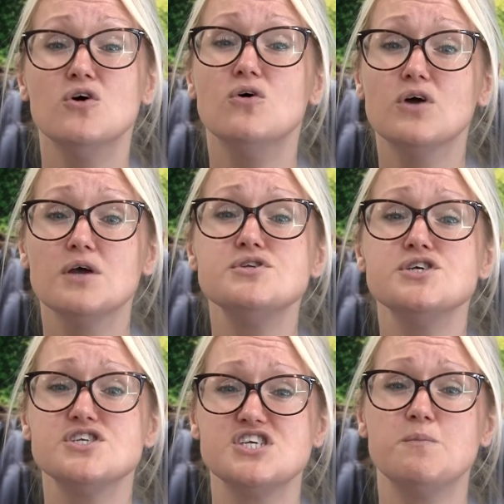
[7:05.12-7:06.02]
or go to
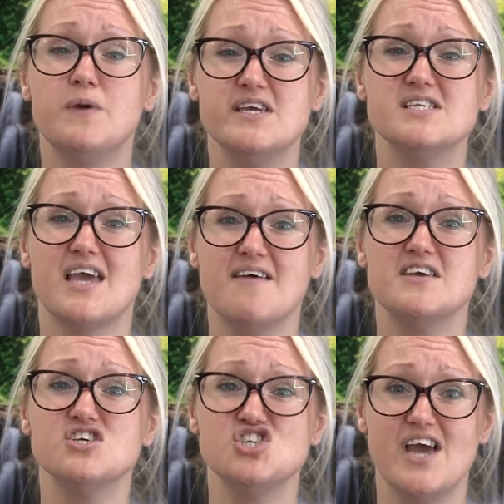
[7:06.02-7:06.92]
your GP to get
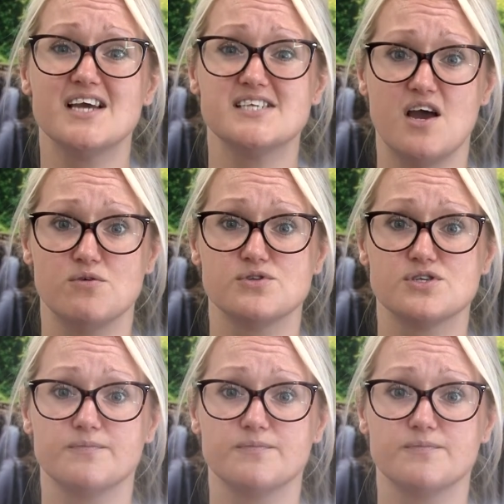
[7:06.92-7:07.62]
these checked out.